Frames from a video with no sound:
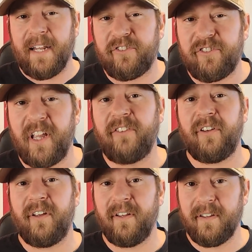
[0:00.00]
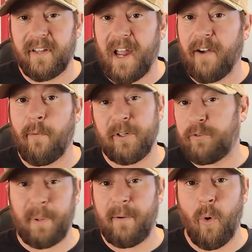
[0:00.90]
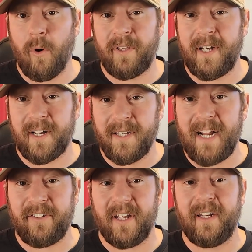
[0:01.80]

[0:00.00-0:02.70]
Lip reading: since the government spent more than it collected,